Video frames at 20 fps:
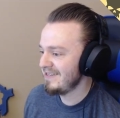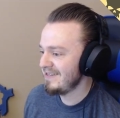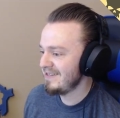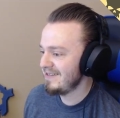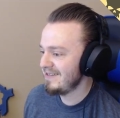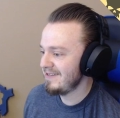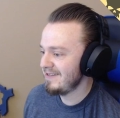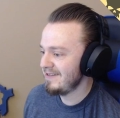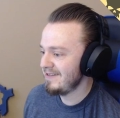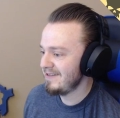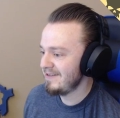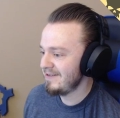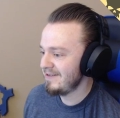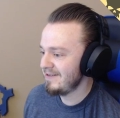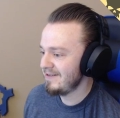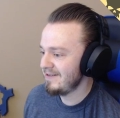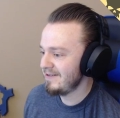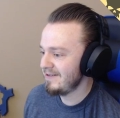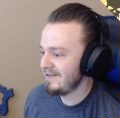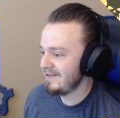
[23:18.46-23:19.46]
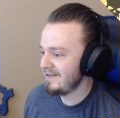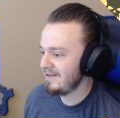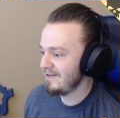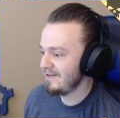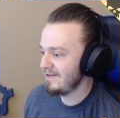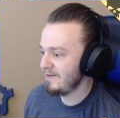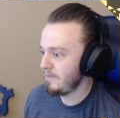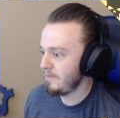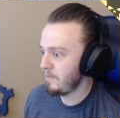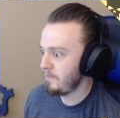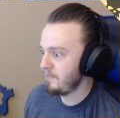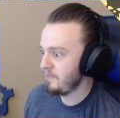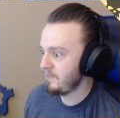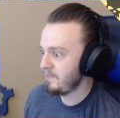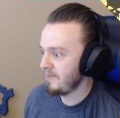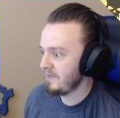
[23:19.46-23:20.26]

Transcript: (silence)